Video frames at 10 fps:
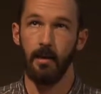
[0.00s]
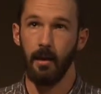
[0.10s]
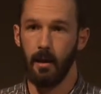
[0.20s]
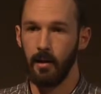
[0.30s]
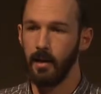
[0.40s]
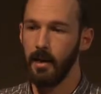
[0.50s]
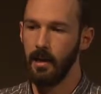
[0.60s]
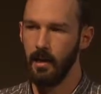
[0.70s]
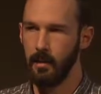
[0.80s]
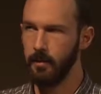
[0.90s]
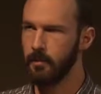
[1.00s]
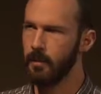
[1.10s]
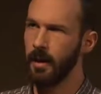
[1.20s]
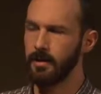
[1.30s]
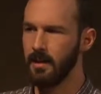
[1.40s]
uh, in,
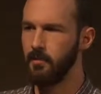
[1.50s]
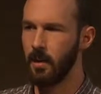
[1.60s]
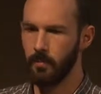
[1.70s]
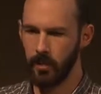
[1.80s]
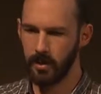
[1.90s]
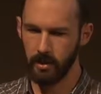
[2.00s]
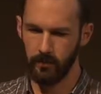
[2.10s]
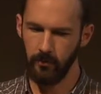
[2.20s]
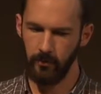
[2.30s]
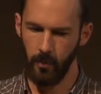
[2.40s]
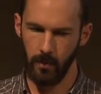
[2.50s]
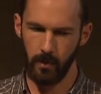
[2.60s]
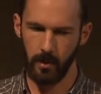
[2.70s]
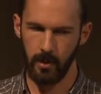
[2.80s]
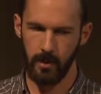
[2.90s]
I guess, in preparation
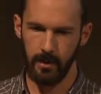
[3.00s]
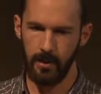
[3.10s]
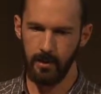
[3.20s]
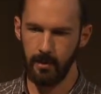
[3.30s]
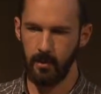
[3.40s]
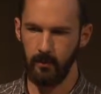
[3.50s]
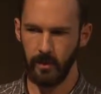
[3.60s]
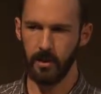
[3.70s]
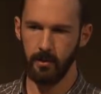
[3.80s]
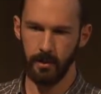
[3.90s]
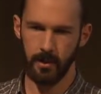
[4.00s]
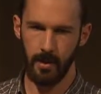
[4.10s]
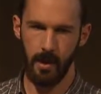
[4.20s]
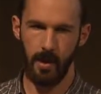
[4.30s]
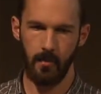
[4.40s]
for getting the efficient,
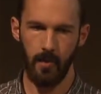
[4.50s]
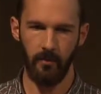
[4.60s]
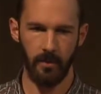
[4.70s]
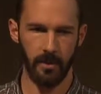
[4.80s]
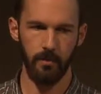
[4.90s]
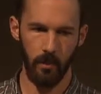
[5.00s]
um, efficient